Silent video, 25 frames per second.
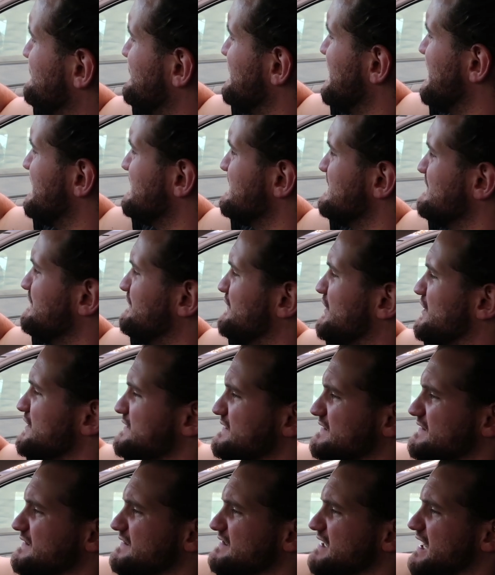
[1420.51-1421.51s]
Yeah, I need to
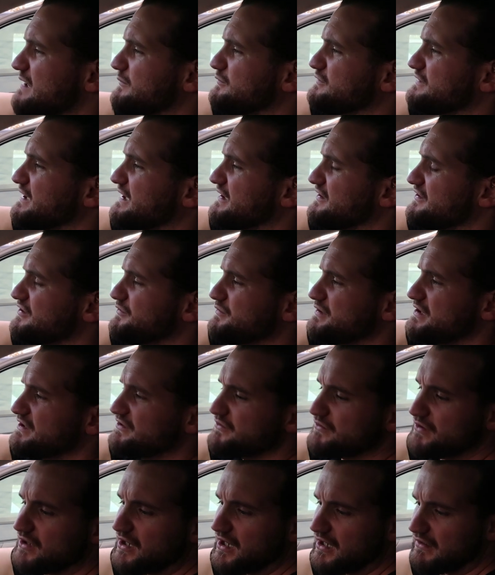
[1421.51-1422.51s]
fasten this cable down. I don't want
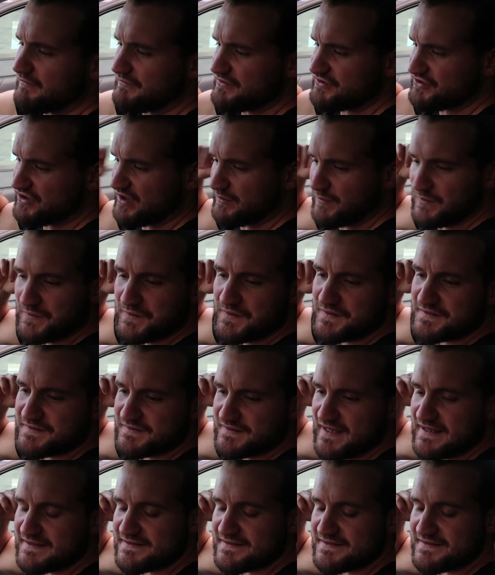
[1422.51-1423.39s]
to do a half a job on this.